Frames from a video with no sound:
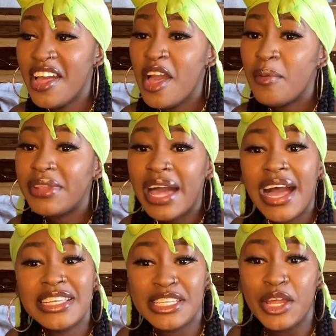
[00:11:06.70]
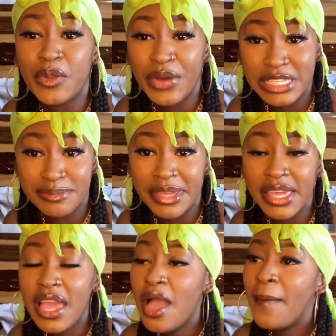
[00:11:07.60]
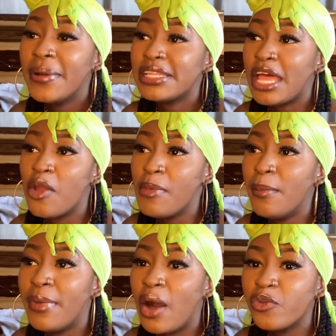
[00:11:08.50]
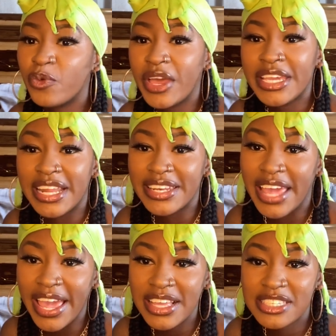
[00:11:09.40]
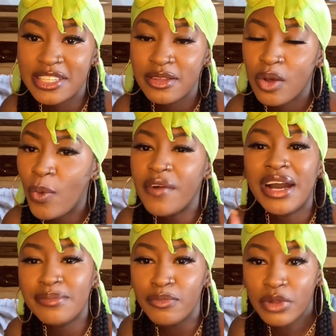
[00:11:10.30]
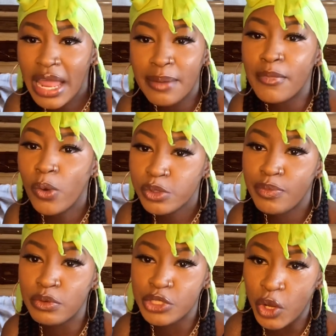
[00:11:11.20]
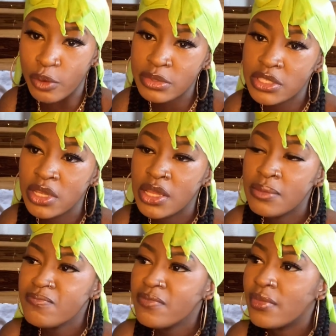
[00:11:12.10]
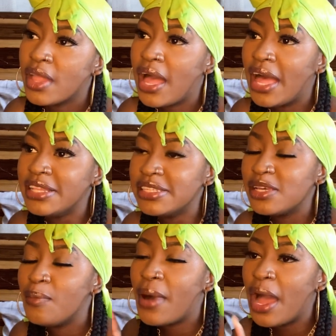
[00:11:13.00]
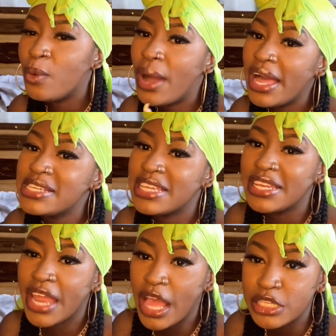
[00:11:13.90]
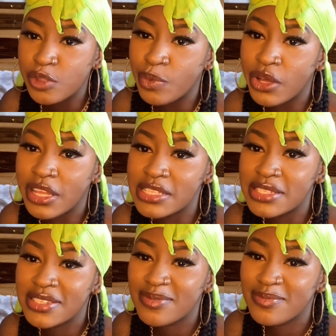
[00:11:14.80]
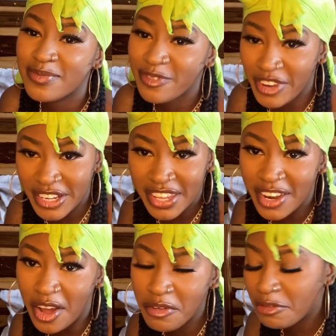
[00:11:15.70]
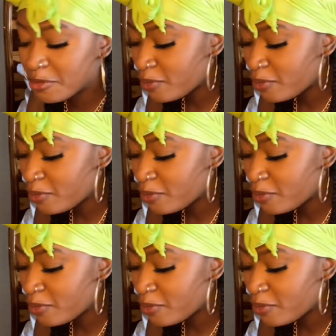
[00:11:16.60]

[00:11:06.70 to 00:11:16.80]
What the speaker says: But that actually annoys me, because I remember I was working at Next. Well, I've had like multiple jobs, why I say Next is because, funny enough,